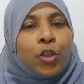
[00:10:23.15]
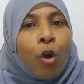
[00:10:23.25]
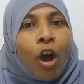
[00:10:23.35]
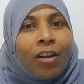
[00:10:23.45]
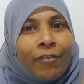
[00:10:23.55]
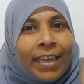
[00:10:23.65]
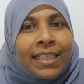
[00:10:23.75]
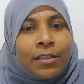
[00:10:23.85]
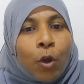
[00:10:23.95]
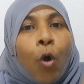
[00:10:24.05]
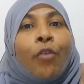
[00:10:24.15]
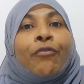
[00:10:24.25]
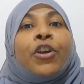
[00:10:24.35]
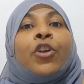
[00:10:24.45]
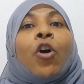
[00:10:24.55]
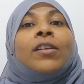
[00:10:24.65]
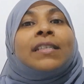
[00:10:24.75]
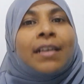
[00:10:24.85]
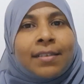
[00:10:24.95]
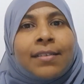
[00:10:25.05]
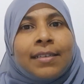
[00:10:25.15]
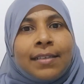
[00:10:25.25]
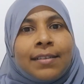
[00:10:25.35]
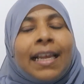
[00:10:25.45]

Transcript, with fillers: You always go for your success.